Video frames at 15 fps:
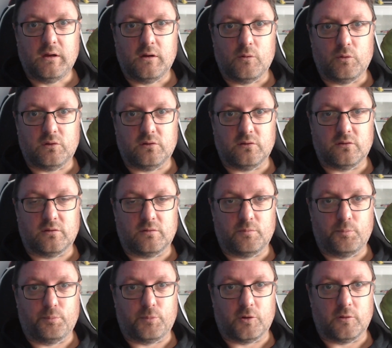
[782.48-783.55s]
which is
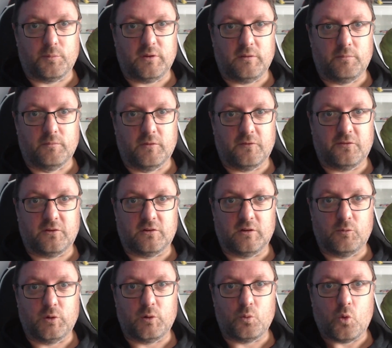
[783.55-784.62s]
going to be officially
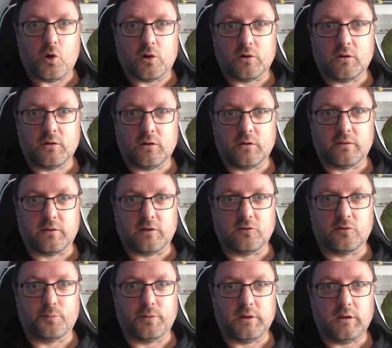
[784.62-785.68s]
week 1, things will
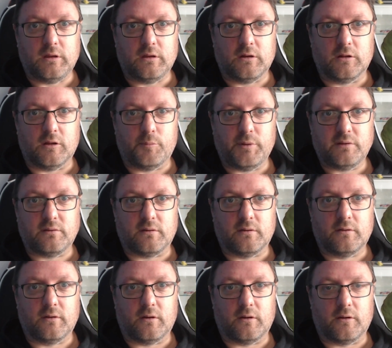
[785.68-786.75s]
be a lot better.
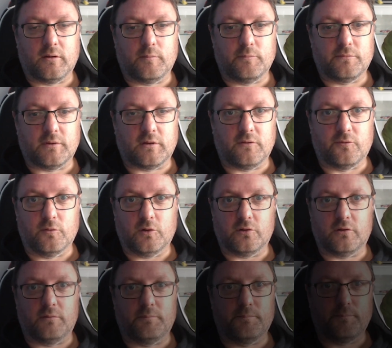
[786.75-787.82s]
Thank you for watching.